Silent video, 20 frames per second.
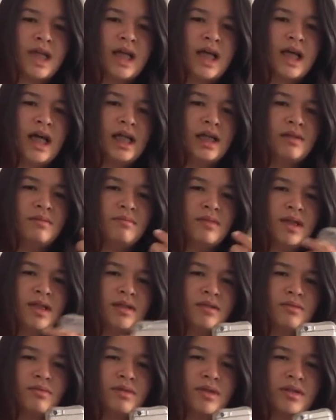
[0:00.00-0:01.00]

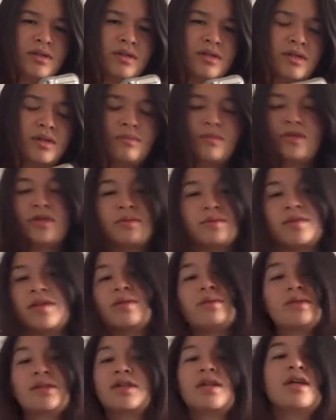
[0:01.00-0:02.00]
Anime Winx Club or something. It
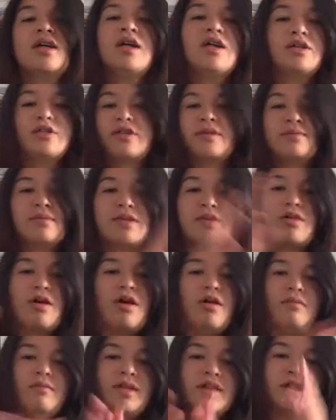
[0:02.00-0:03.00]
was something
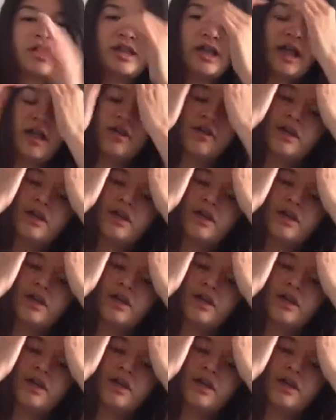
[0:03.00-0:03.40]
all mixed together,